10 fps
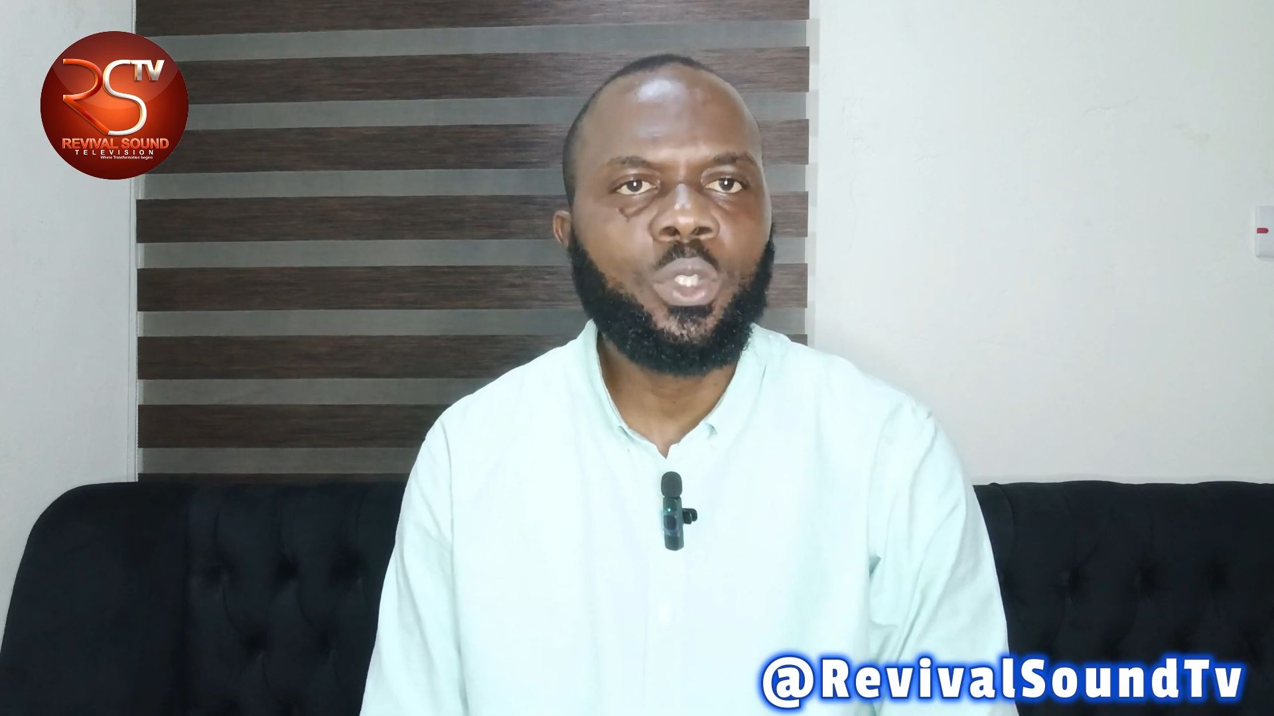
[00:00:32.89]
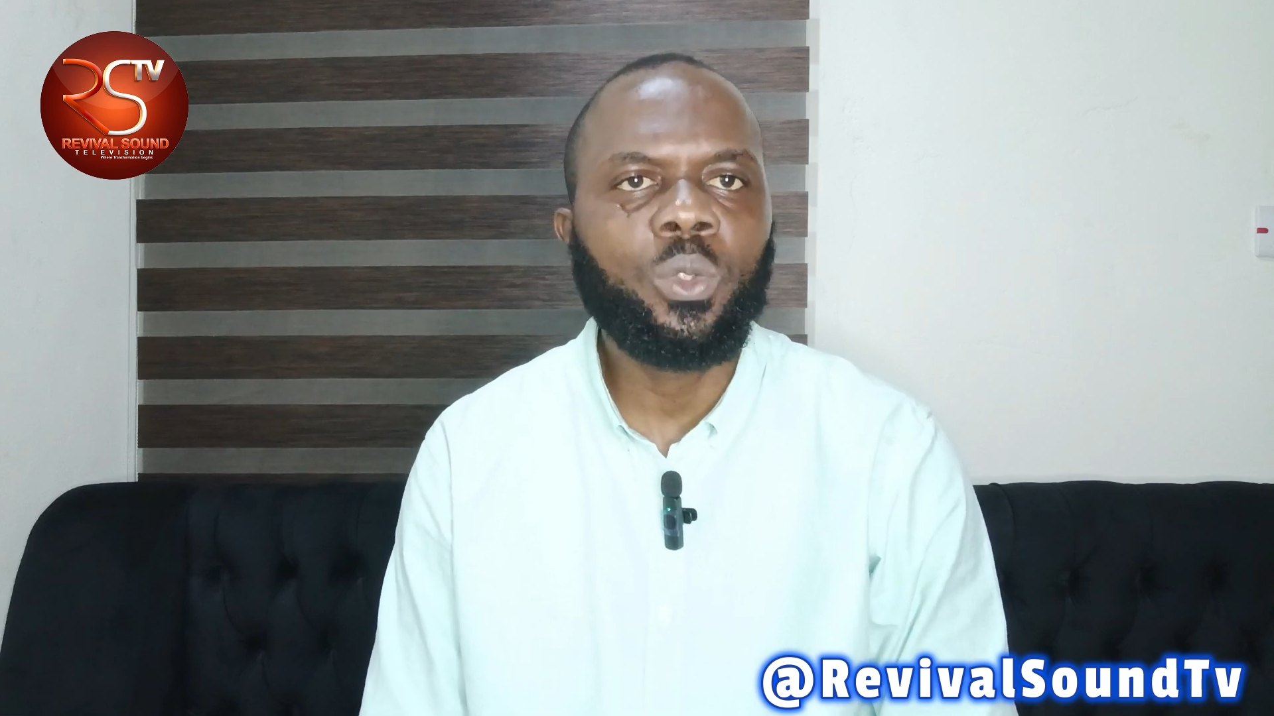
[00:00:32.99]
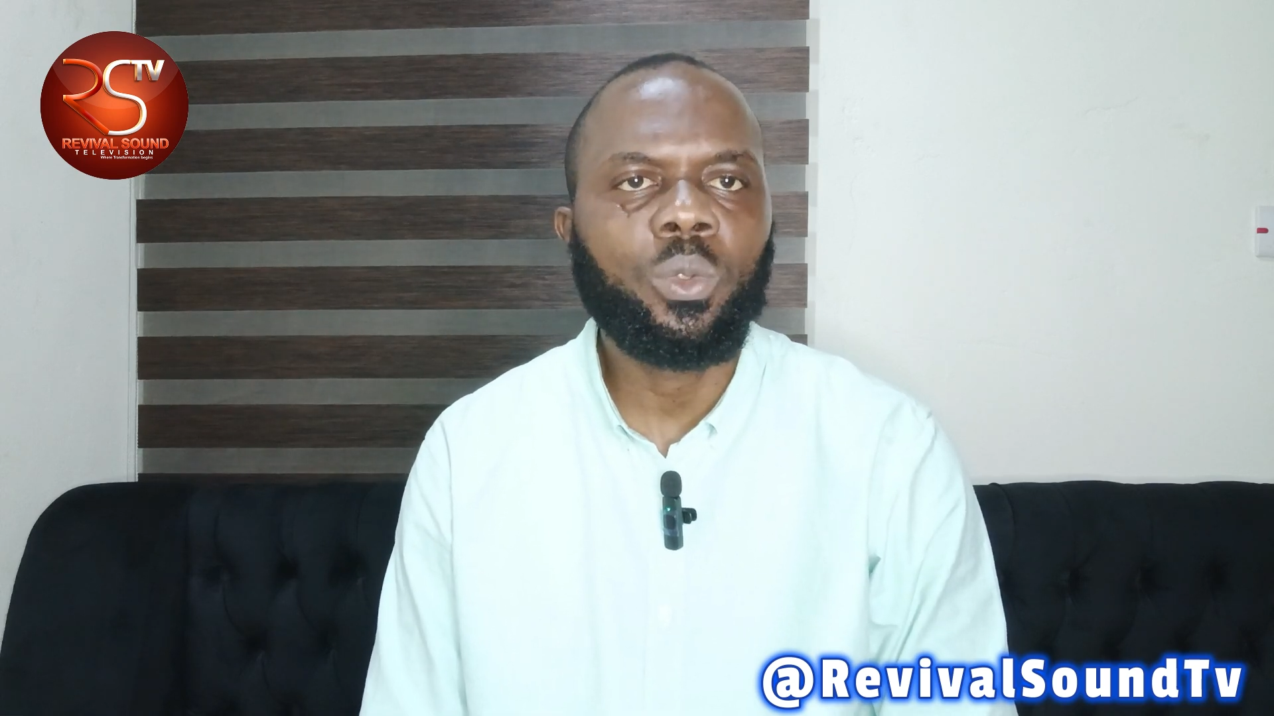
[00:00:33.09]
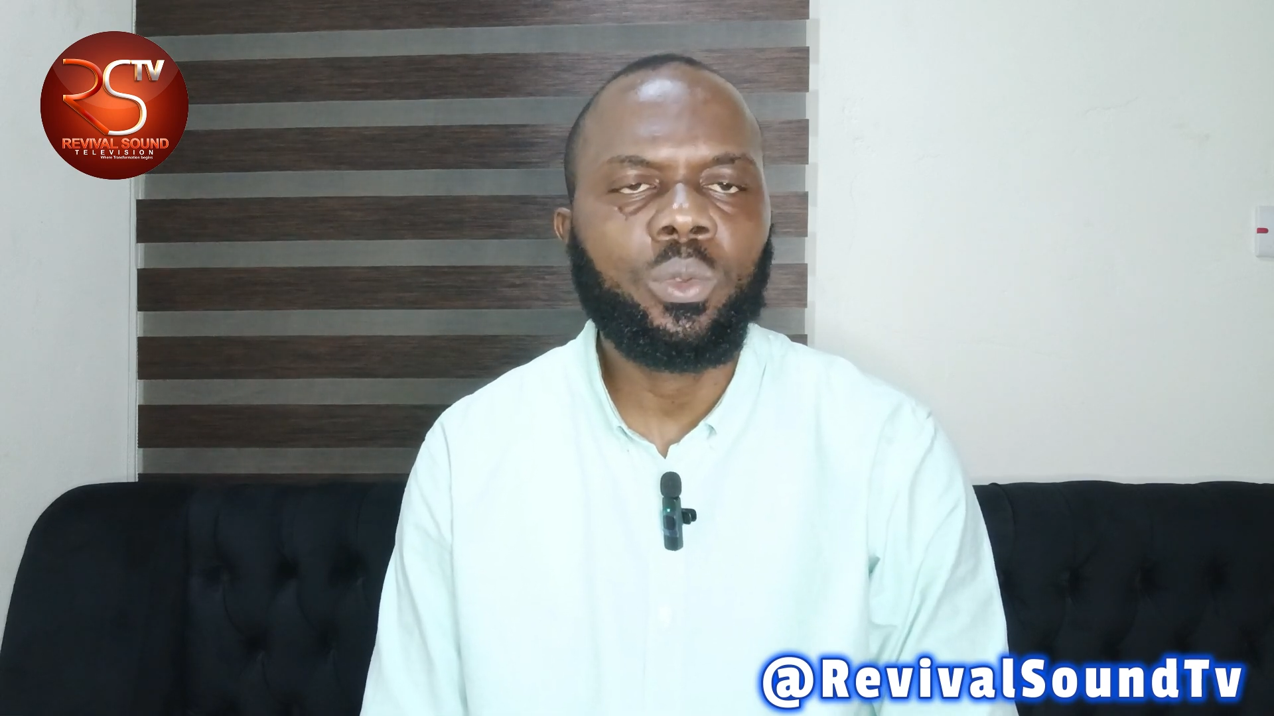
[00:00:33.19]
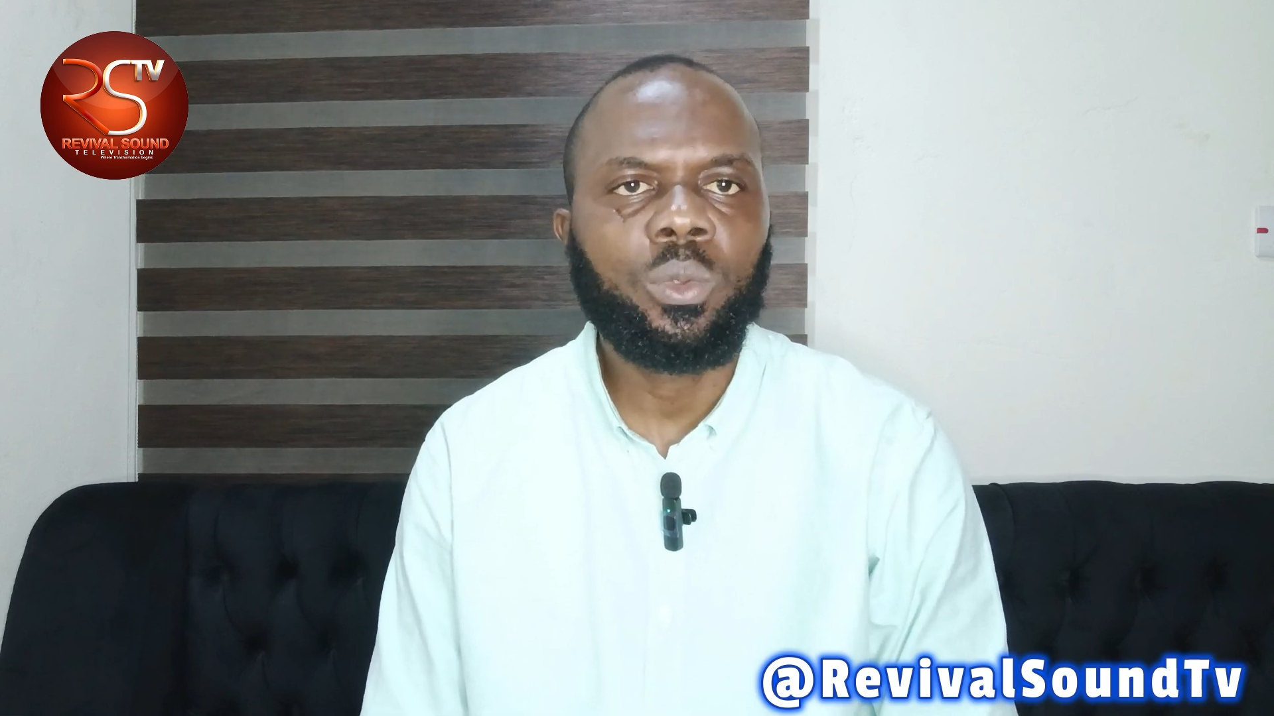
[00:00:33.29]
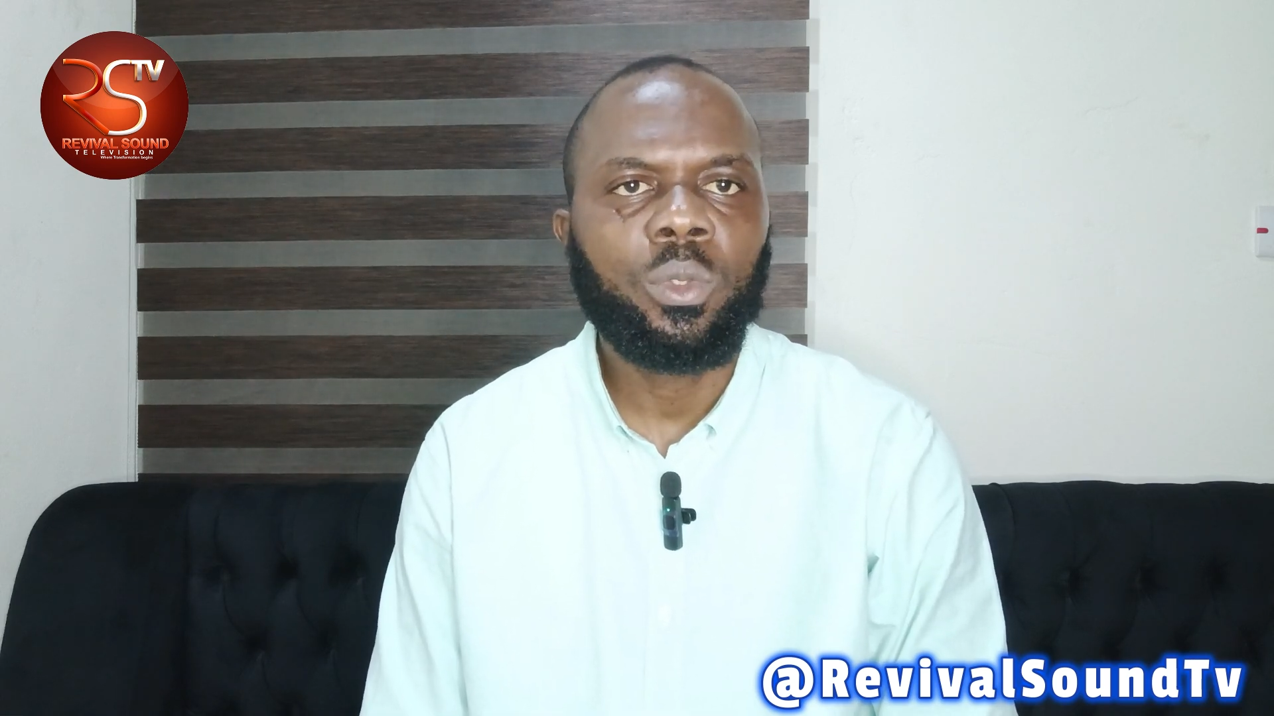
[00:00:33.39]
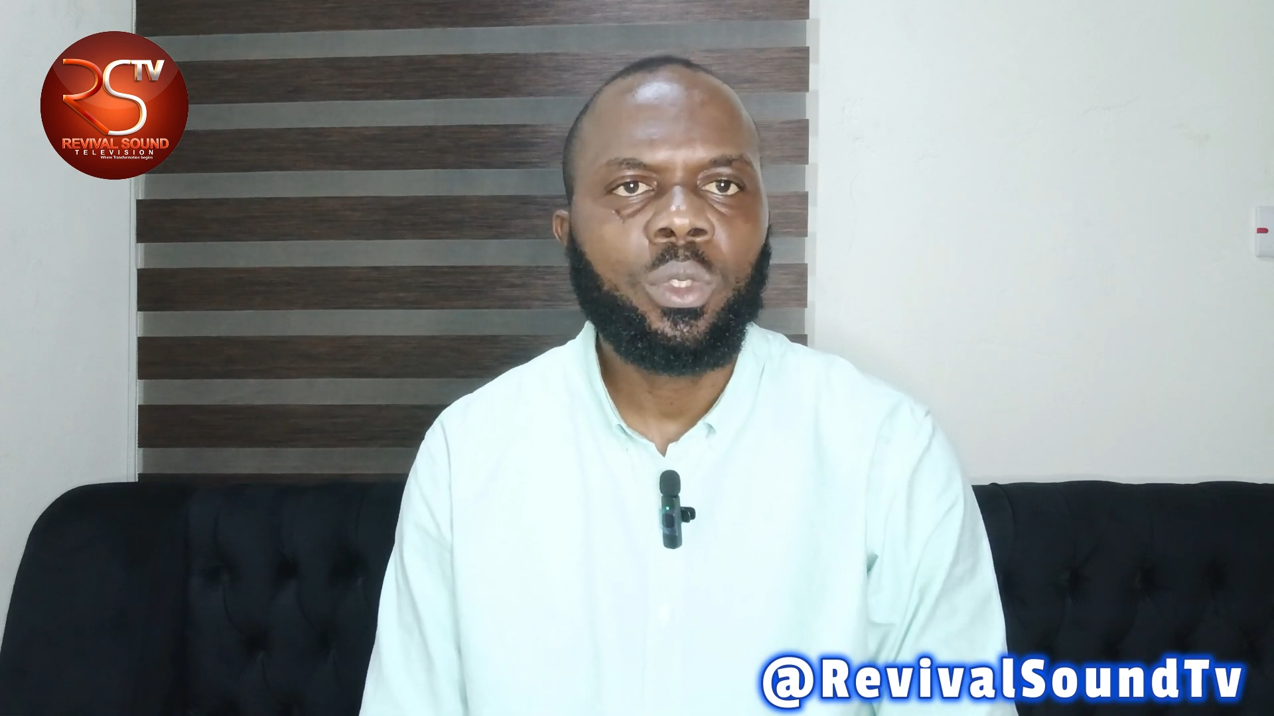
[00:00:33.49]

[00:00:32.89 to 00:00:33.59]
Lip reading: you?